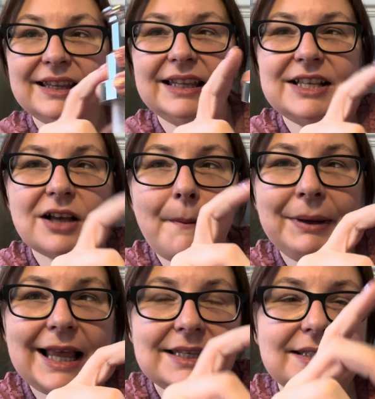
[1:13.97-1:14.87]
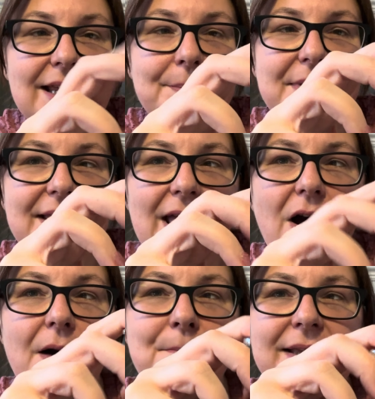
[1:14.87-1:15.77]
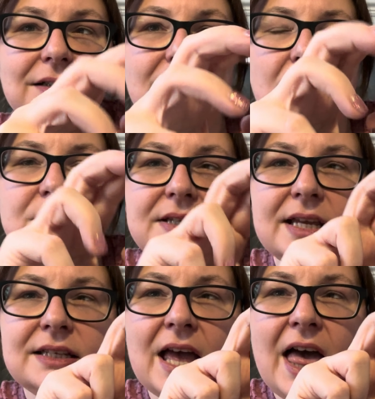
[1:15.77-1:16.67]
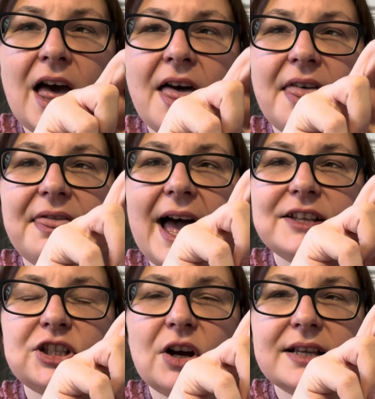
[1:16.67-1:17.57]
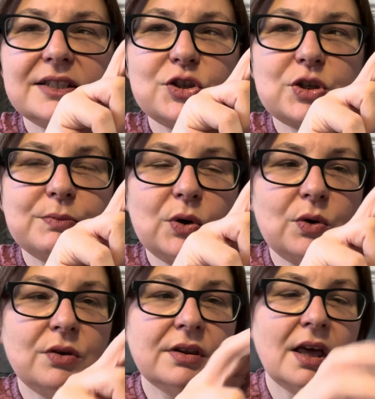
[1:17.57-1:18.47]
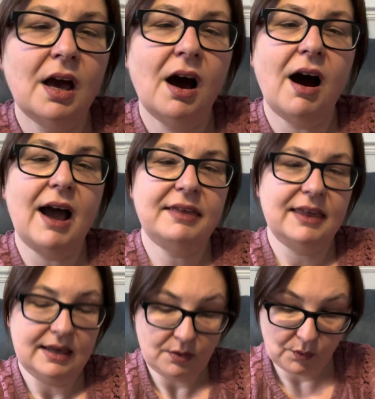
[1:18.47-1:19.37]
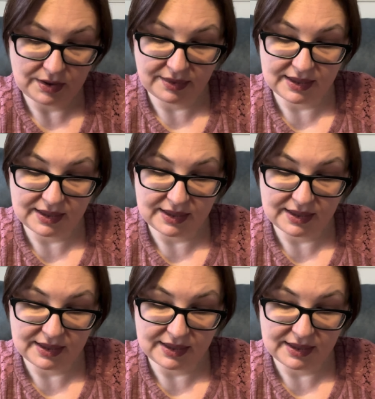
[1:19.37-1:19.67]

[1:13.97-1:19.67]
These are plastic, but they are metal coated. That's nice and smooth. I think with